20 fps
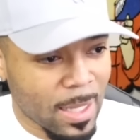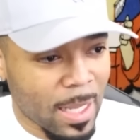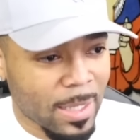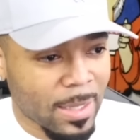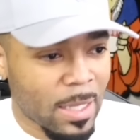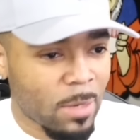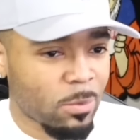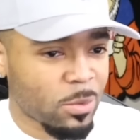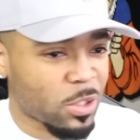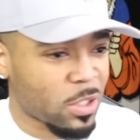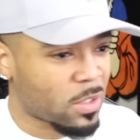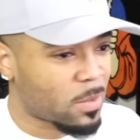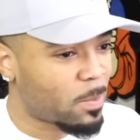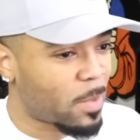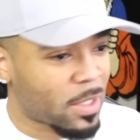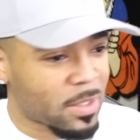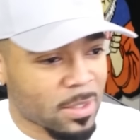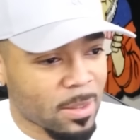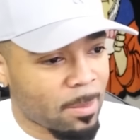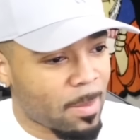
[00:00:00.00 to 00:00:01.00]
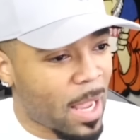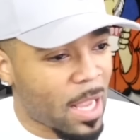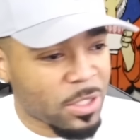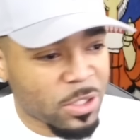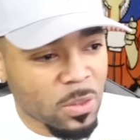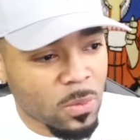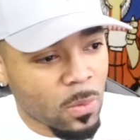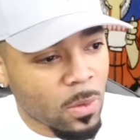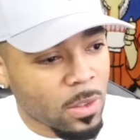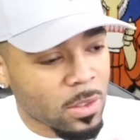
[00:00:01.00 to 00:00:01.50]
Like, they were just mixing,
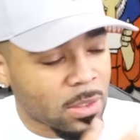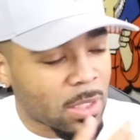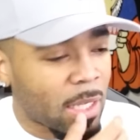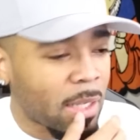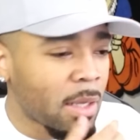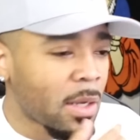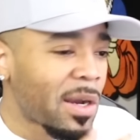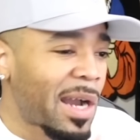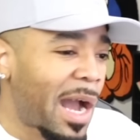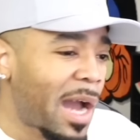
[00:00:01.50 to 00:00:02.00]
matching words. Like,